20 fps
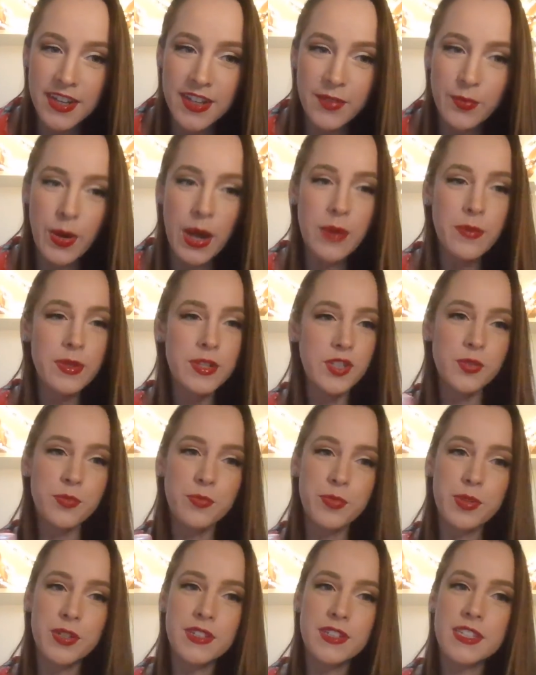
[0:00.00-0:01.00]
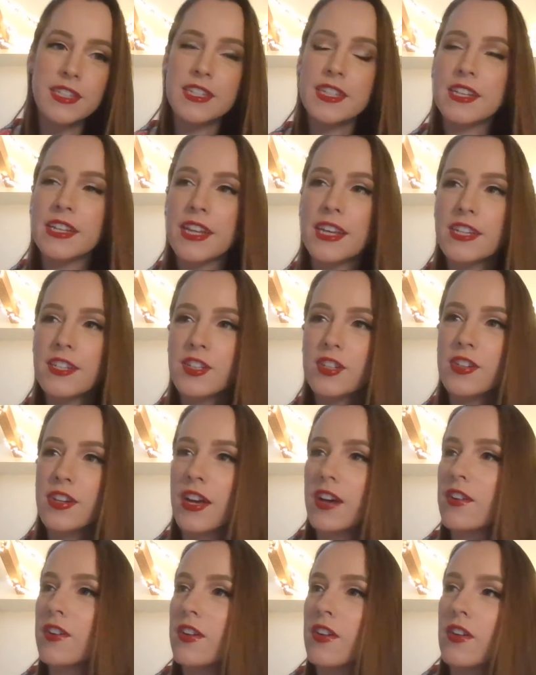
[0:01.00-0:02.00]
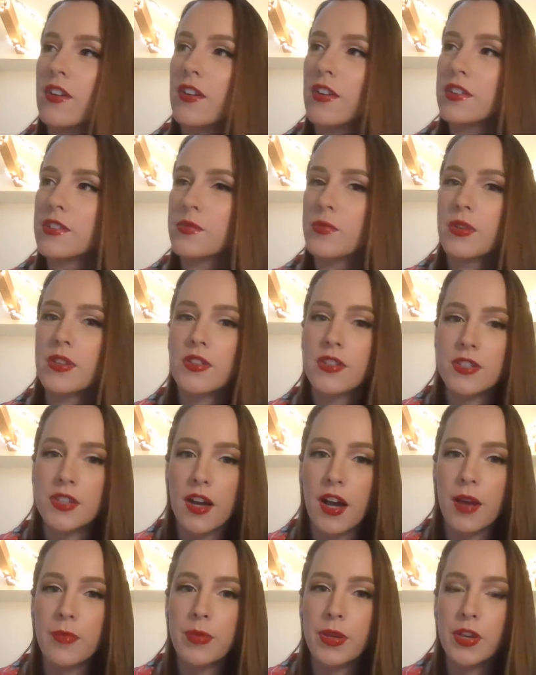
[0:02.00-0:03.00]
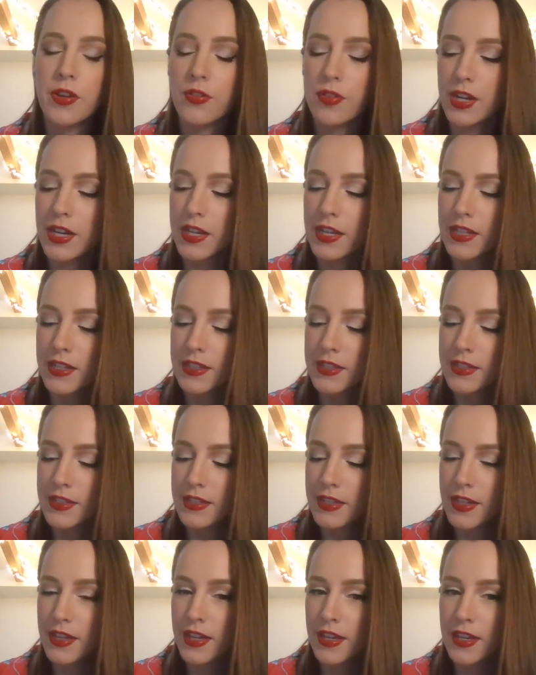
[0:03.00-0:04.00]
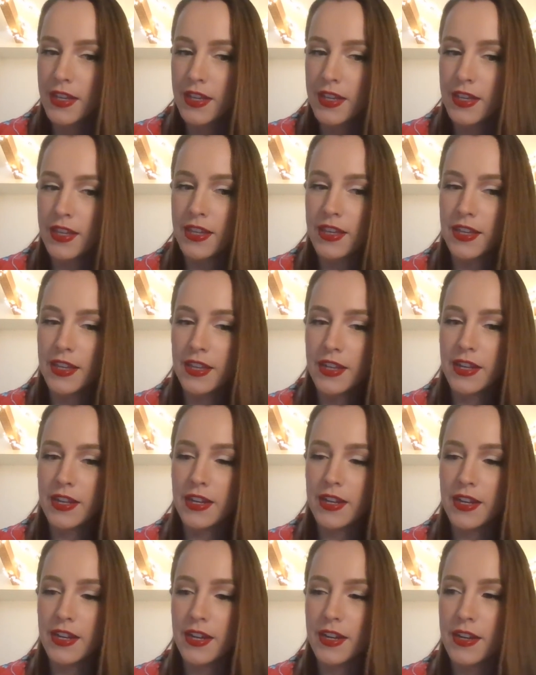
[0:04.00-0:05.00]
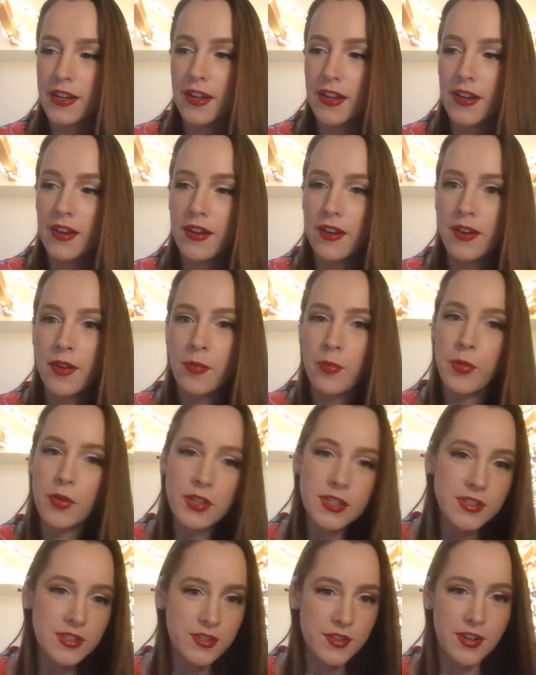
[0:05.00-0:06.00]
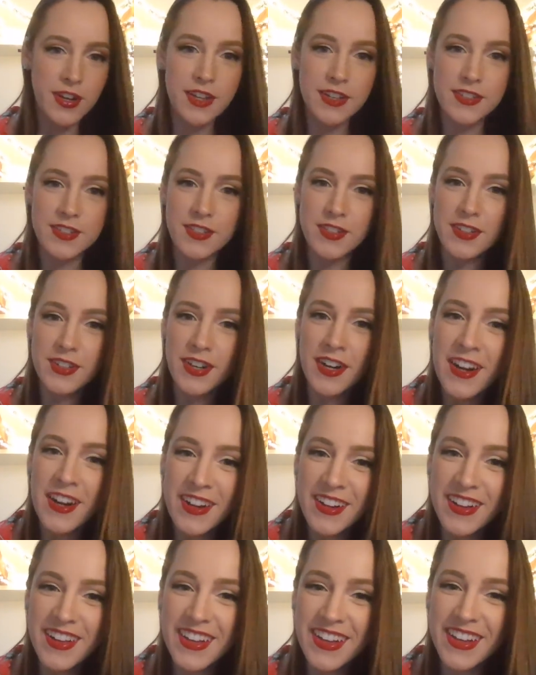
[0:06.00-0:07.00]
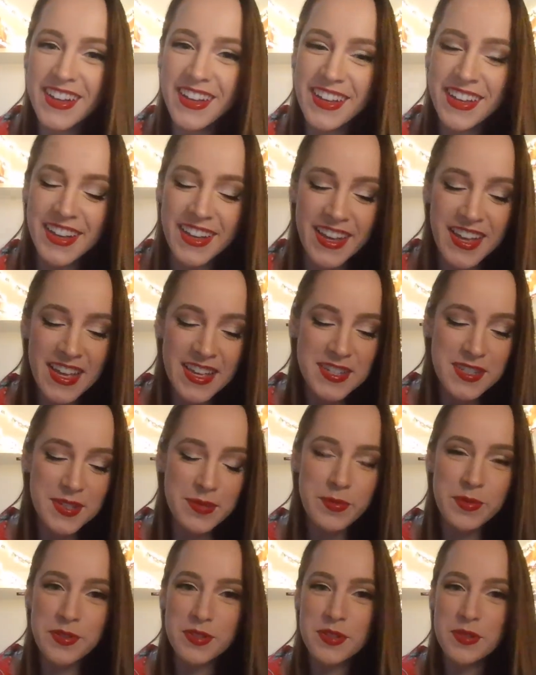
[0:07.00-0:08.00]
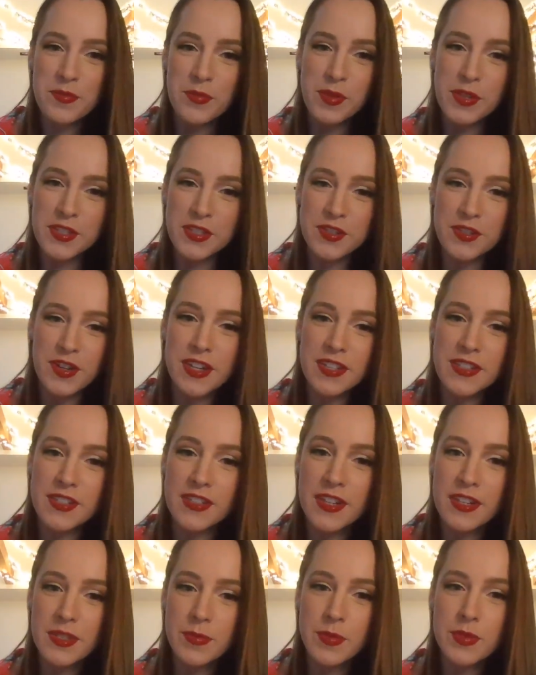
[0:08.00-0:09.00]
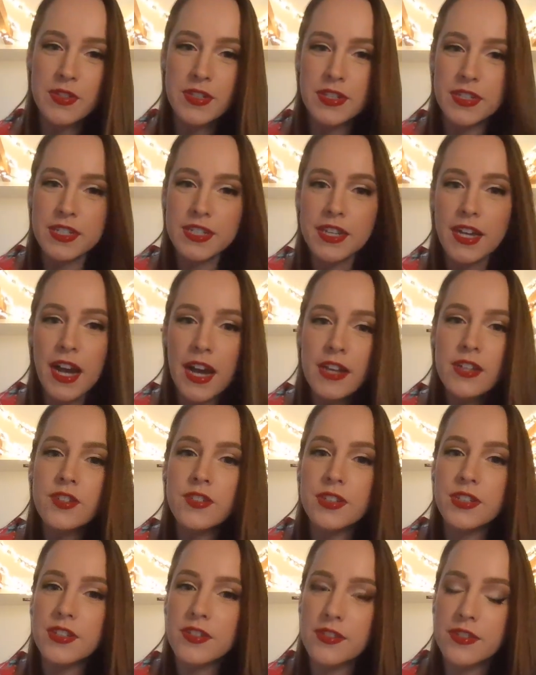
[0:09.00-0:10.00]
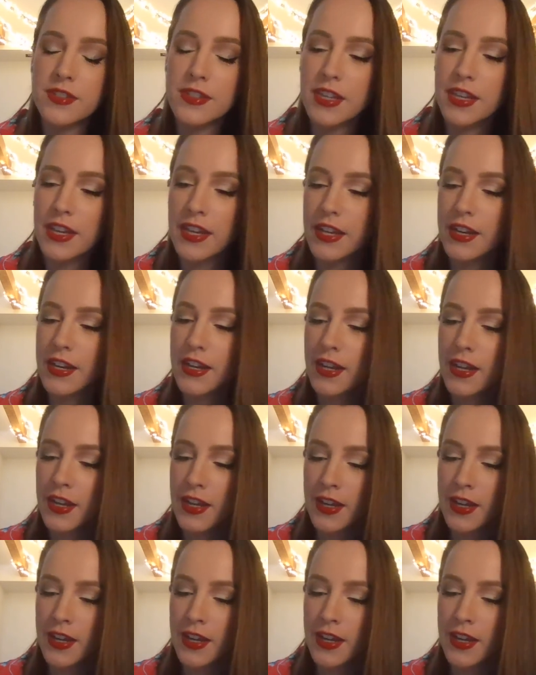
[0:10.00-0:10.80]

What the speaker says: Why would you put denatured alcohol as one of the top ingredients in a moisturizer? It's supposed to moisturize. It's not supposed to dehydrate your skin.